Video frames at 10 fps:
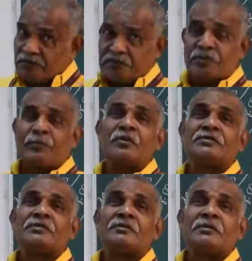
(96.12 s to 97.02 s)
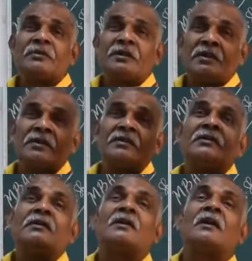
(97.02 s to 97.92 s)
Suppose in
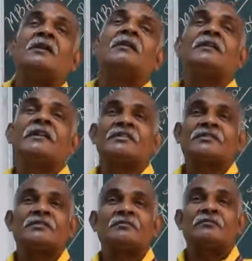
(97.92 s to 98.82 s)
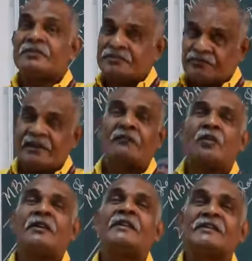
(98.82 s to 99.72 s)
earlier days, which we have
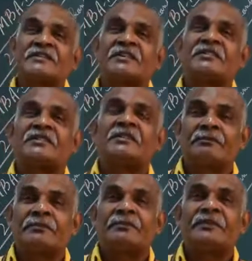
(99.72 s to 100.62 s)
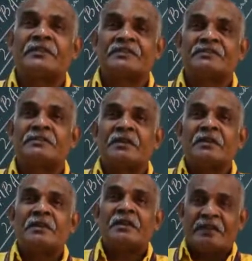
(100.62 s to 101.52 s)
already discussed in the previous
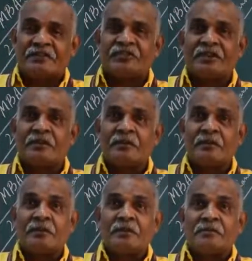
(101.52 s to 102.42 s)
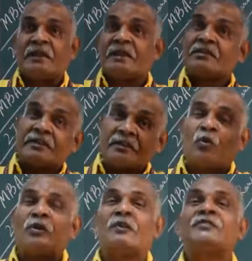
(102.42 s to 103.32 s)
lecture, that Great
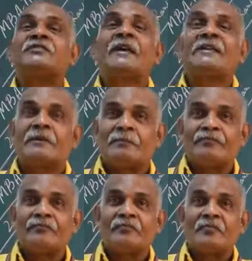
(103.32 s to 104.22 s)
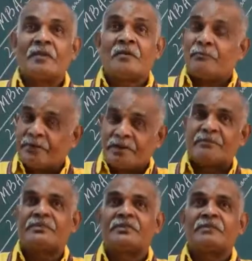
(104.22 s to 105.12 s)
Wall of China
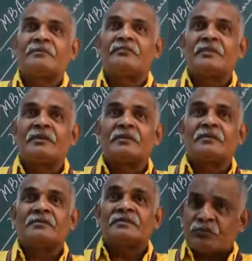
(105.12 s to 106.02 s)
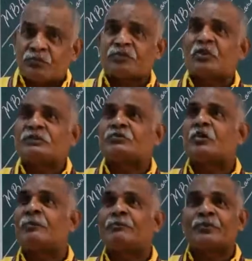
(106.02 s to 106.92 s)
pyramid, that was also
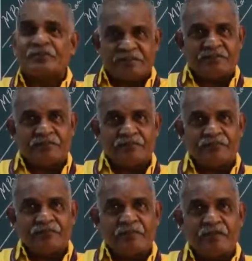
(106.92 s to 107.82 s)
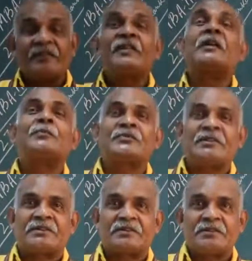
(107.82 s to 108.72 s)
a project, a rare
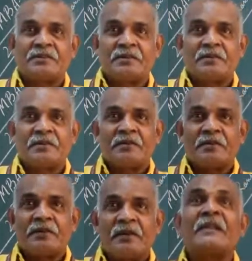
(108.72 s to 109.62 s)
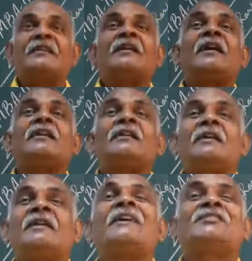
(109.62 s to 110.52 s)
project, and rare
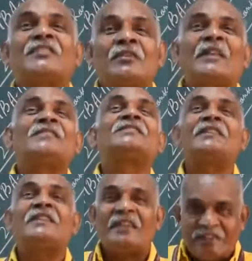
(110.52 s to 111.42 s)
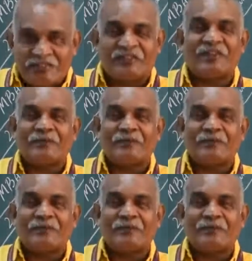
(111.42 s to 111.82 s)
in history, once in a history.